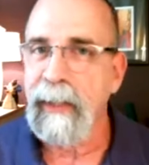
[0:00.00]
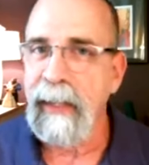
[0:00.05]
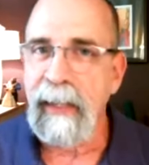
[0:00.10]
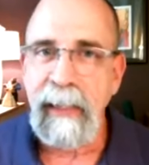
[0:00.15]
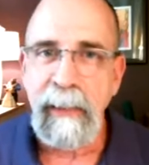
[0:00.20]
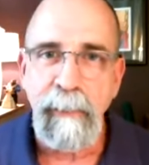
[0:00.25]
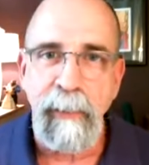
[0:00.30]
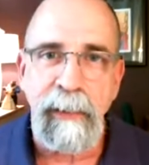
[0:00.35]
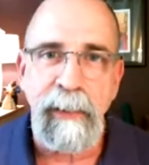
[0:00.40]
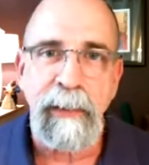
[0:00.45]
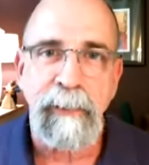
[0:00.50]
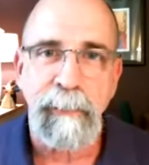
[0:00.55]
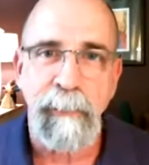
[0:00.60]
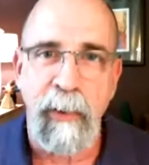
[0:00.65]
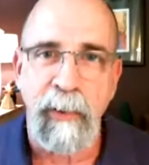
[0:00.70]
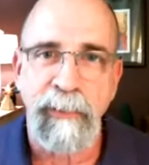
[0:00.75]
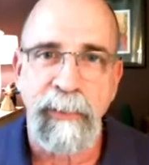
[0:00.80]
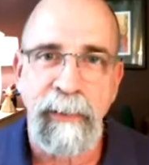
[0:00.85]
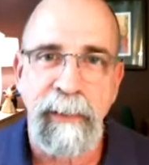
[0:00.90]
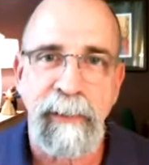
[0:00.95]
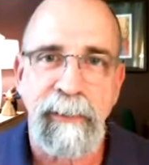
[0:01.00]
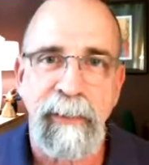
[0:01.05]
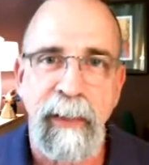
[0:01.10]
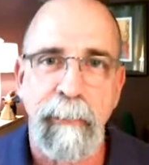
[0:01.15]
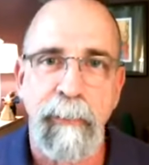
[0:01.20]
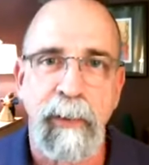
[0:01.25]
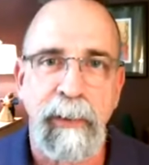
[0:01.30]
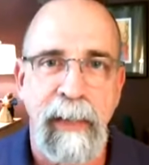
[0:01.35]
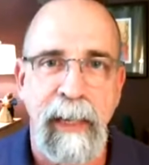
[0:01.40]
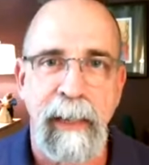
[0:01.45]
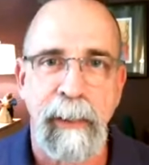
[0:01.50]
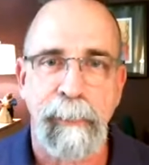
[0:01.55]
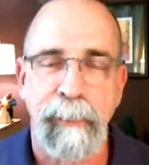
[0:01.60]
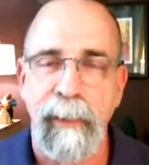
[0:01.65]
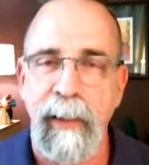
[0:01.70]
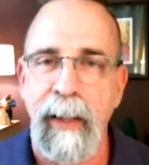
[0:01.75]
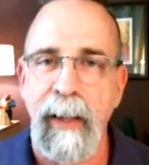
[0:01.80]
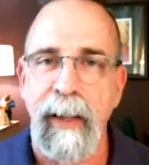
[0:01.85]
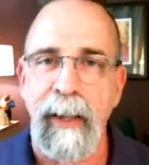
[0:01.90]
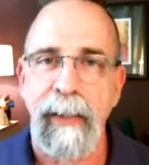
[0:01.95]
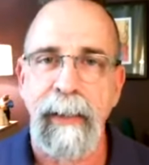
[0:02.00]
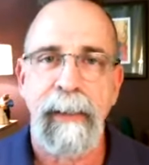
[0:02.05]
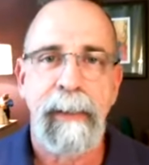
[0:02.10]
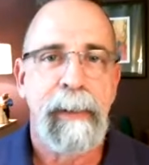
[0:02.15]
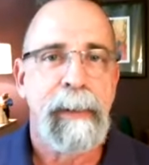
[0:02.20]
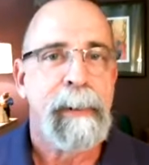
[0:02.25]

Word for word: Anyone that's marching this summer can apply.